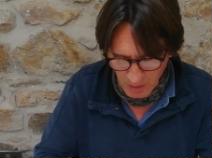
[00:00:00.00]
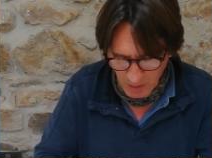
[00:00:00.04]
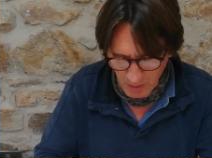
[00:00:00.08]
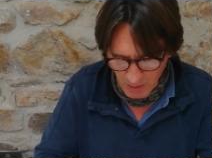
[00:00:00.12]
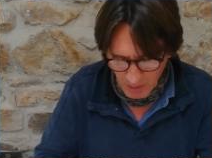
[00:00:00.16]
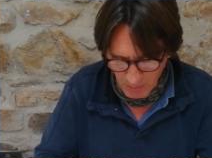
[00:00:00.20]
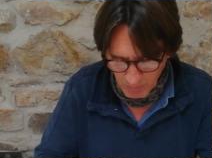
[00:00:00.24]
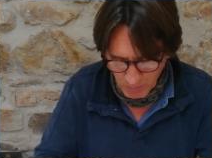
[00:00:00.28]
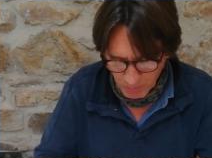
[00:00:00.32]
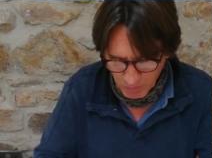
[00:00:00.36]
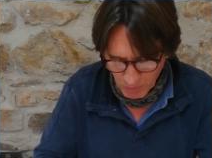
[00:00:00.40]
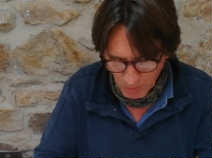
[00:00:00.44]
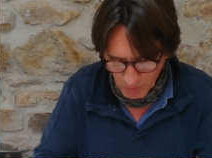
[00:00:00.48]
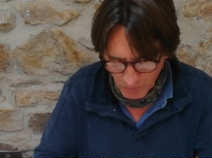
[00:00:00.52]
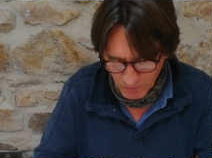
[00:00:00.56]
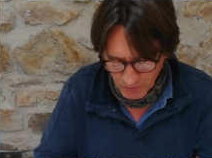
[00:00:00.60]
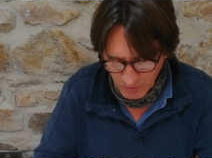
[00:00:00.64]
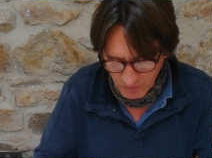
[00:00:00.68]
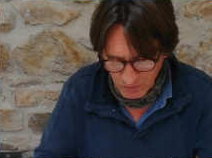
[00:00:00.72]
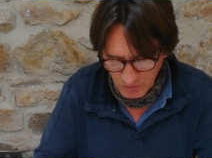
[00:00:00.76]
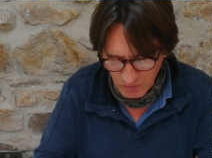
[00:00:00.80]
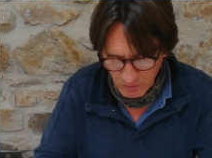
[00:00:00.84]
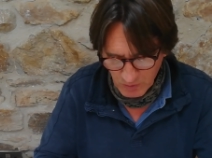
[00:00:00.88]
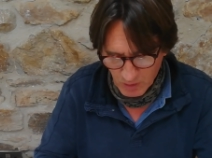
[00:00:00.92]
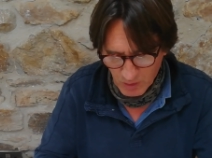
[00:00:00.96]
and put
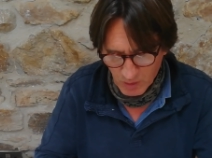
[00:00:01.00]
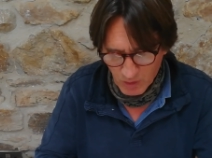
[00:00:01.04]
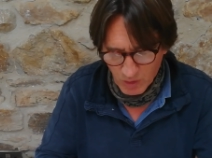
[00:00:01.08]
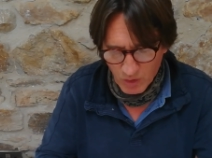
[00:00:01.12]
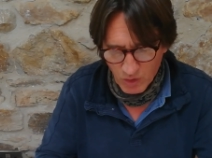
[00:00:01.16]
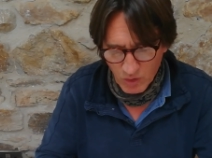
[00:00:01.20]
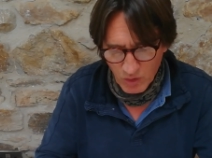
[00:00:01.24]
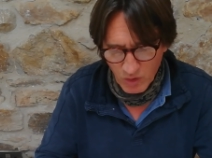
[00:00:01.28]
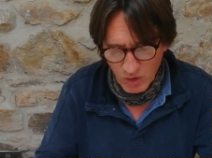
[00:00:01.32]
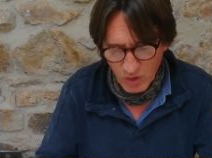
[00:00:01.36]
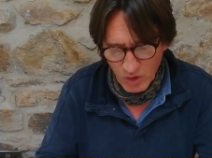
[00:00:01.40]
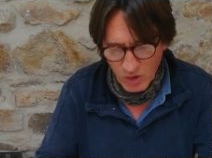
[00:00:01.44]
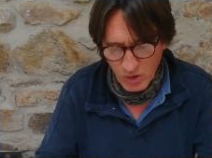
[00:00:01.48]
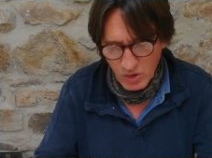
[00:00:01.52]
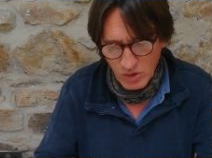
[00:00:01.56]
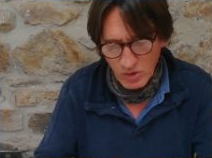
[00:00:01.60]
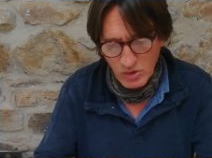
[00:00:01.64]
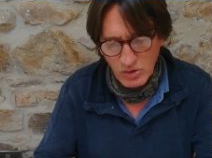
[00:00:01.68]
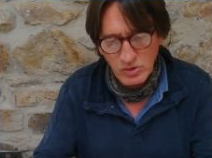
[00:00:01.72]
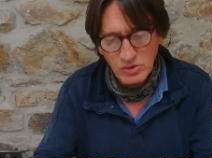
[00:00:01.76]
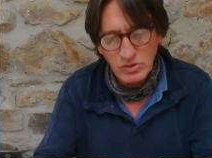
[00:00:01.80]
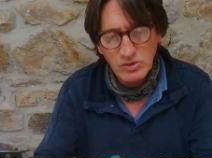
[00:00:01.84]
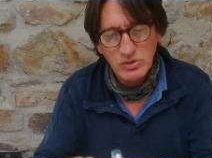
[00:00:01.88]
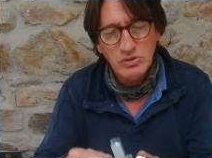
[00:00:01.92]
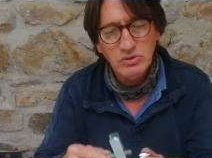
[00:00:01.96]
this
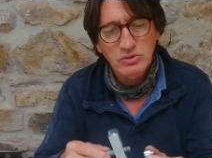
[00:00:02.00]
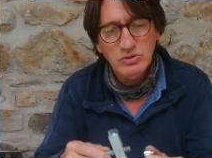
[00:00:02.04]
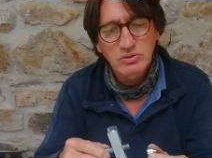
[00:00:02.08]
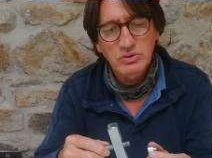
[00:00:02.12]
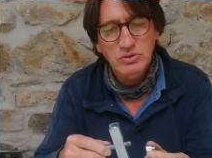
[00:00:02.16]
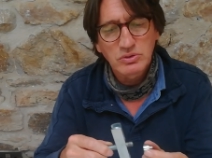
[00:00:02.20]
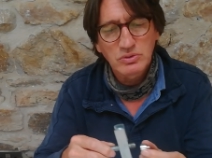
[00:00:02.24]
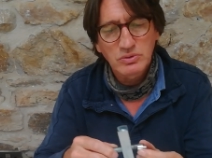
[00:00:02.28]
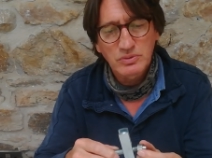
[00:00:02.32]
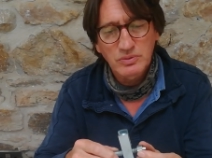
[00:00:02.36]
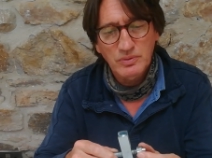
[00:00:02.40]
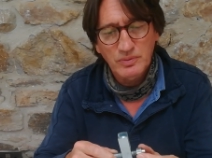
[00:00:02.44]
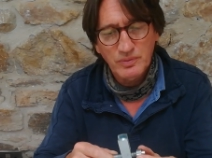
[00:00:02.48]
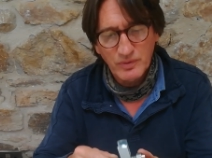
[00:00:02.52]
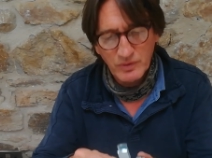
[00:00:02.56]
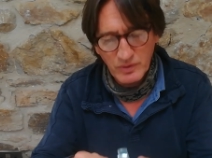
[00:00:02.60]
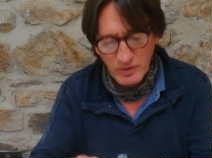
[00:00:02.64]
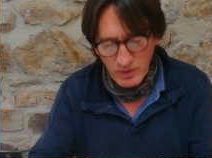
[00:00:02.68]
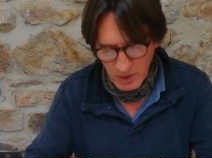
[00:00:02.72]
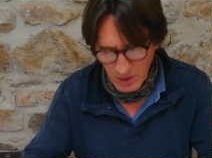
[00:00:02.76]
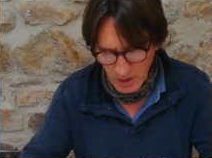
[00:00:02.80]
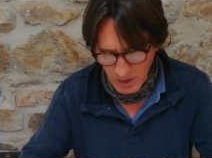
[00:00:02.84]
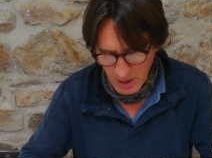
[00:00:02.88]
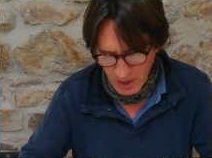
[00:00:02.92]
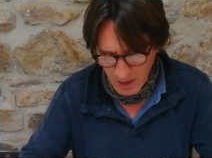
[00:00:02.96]
on
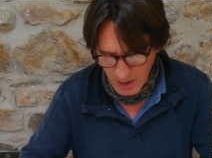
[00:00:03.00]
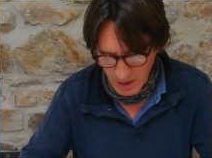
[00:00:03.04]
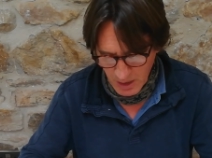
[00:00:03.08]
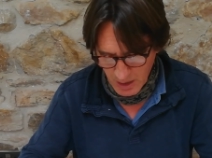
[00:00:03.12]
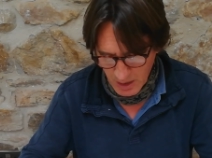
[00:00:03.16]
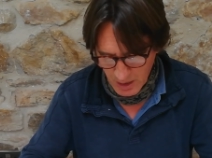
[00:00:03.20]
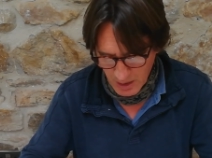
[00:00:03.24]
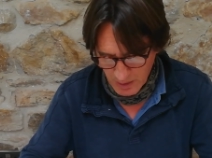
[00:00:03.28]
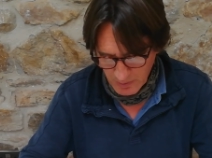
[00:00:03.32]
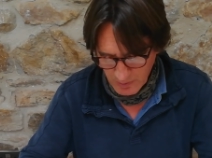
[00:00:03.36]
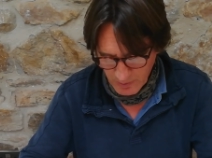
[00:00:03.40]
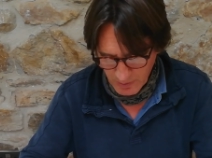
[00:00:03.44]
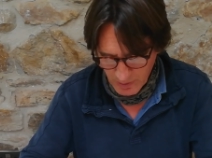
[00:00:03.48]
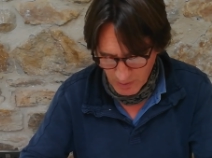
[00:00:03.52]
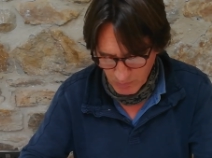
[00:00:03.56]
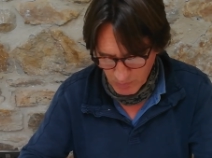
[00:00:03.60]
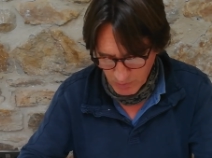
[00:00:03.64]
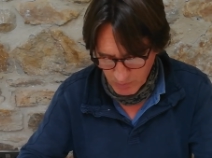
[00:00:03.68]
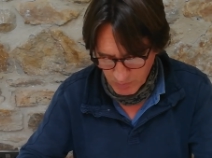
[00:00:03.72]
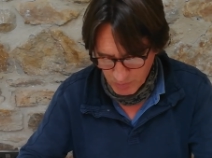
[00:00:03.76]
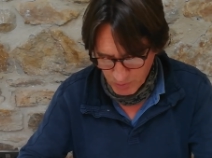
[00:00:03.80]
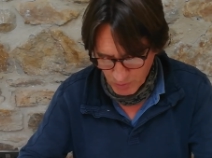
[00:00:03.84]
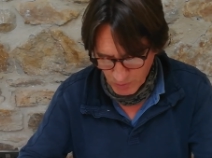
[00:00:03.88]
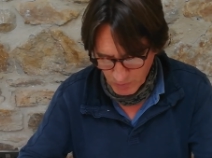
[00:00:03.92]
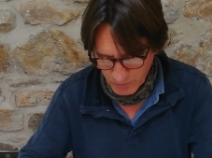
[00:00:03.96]
there, and then we
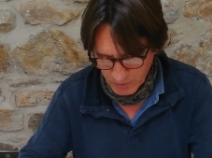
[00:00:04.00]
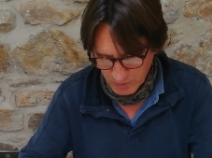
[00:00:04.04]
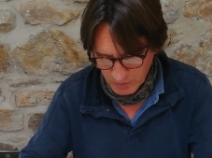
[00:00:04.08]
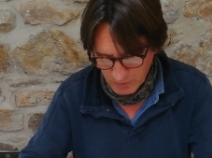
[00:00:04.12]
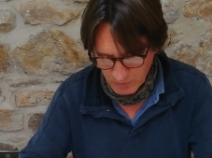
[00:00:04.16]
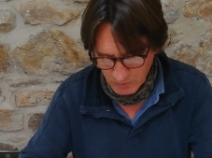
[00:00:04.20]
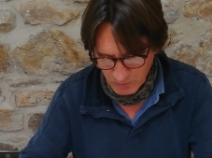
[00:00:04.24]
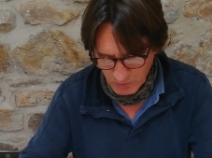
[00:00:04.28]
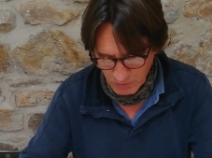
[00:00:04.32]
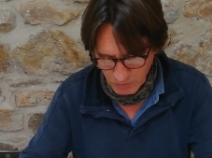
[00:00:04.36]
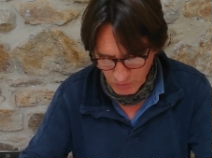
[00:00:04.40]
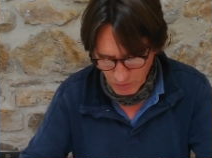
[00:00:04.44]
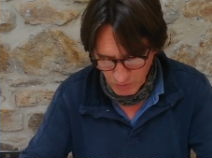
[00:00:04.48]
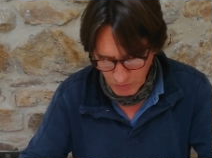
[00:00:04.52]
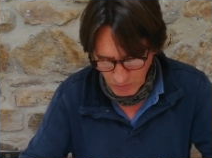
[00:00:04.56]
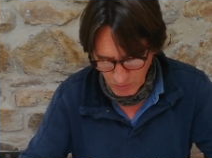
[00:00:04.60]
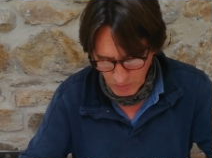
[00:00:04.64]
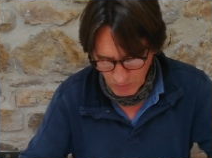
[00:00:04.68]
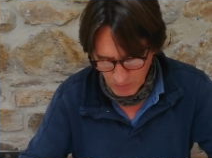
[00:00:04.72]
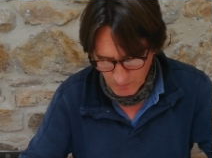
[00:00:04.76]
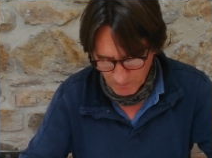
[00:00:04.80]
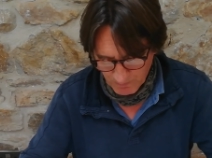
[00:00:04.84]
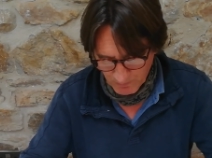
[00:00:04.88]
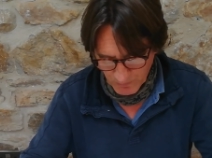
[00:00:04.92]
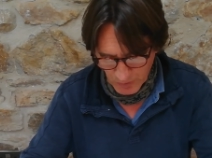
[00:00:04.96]
put these
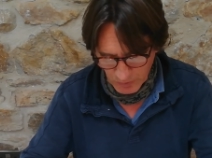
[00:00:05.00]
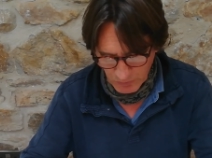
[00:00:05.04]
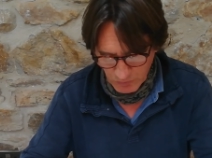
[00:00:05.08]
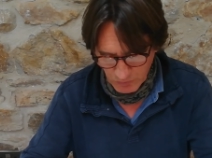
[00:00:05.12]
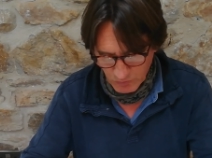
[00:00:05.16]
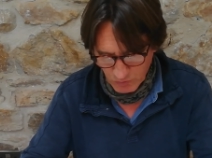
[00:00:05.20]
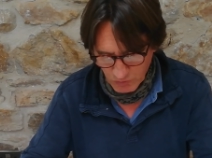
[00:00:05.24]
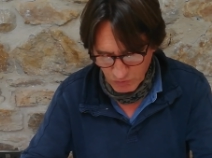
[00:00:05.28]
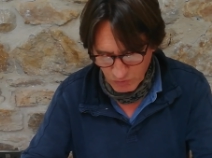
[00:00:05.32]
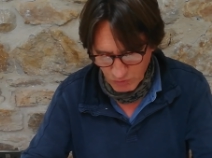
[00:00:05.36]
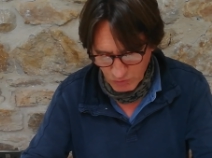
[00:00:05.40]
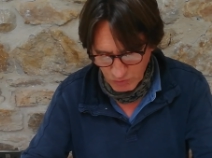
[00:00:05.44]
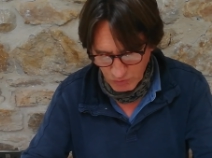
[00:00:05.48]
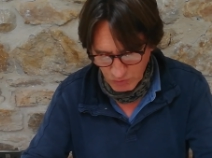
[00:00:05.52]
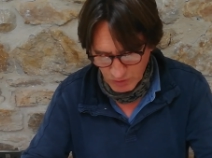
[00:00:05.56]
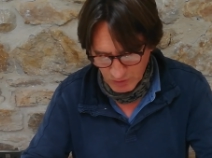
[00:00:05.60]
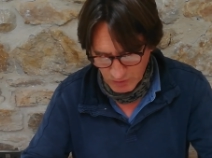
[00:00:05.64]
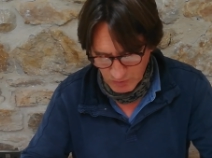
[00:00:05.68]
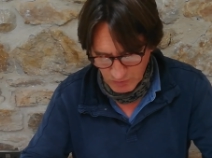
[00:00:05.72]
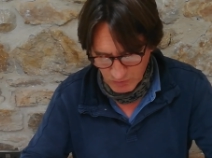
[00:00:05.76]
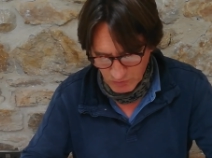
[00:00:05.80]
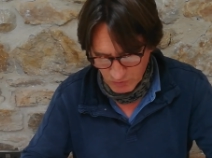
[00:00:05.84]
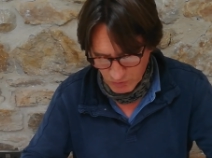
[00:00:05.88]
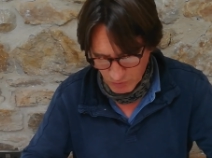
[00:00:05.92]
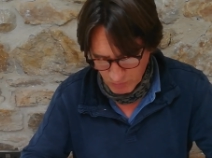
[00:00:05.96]
through and screw
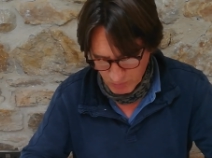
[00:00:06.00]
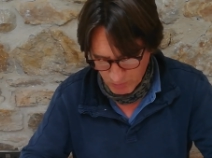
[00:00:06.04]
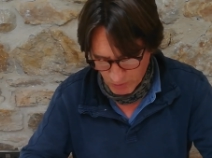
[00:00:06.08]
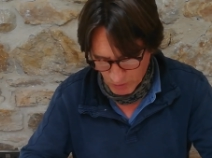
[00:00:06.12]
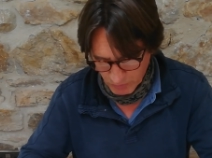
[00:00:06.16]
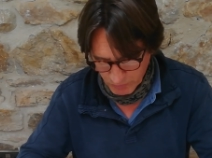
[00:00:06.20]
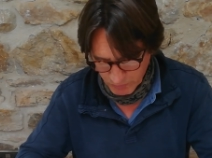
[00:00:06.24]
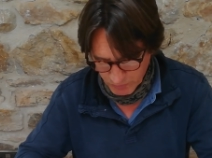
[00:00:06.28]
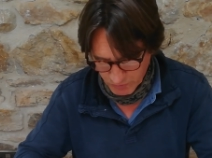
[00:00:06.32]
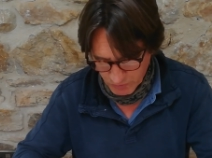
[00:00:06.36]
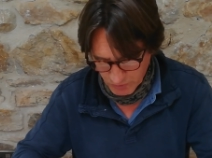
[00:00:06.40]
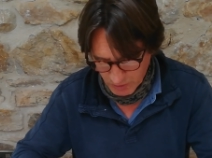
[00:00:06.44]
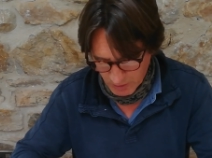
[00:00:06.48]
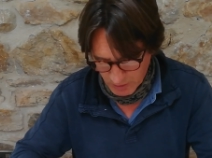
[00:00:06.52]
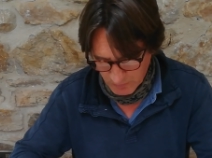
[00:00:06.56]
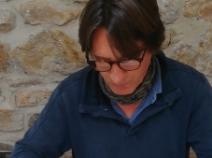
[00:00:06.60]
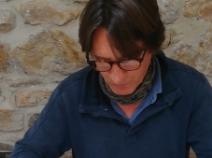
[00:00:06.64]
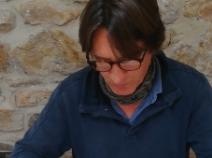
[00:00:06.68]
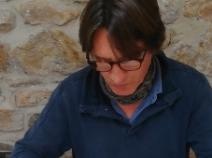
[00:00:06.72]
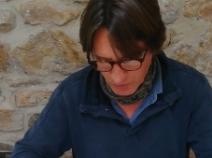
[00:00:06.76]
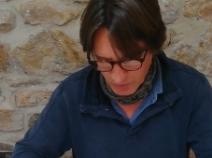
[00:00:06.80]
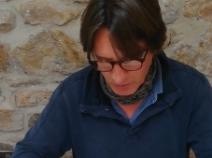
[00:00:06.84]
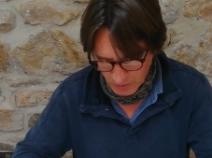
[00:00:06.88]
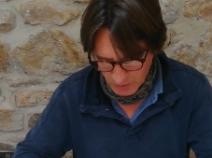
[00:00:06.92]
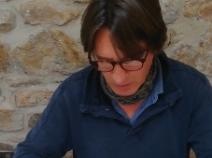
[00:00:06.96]
these two bolts
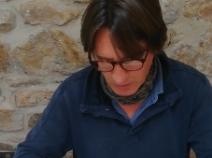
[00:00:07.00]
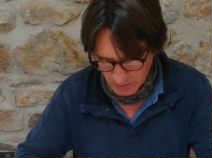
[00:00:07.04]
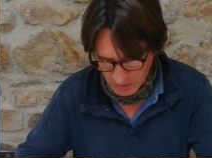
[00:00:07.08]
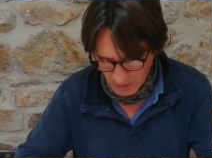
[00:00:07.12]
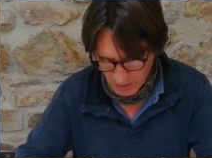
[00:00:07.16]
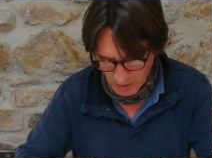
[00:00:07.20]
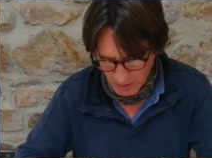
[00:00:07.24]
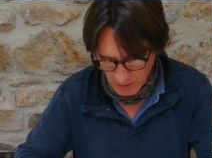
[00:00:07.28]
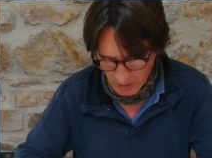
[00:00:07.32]
into the